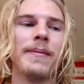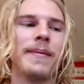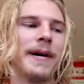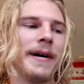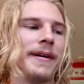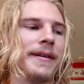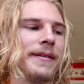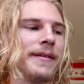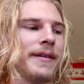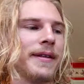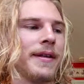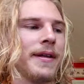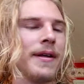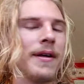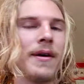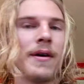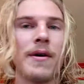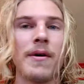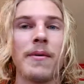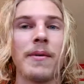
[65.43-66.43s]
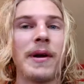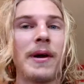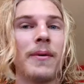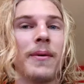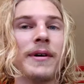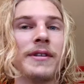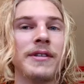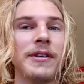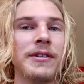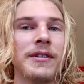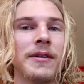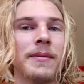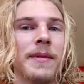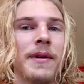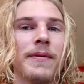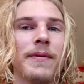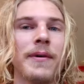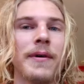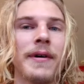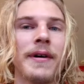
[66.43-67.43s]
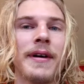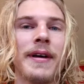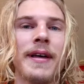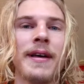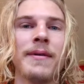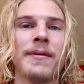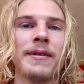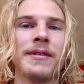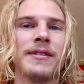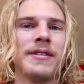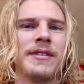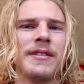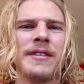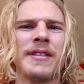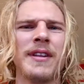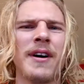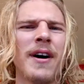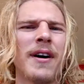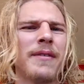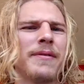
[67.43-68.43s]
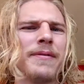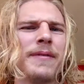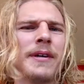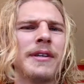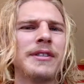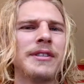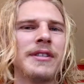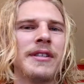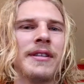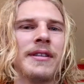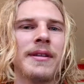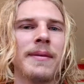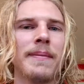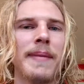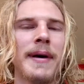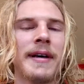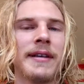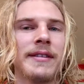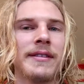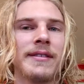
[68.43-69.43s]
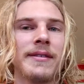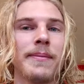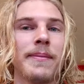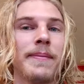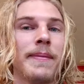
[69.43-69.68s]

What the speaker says: But when I was using it before, it was not functioning the best.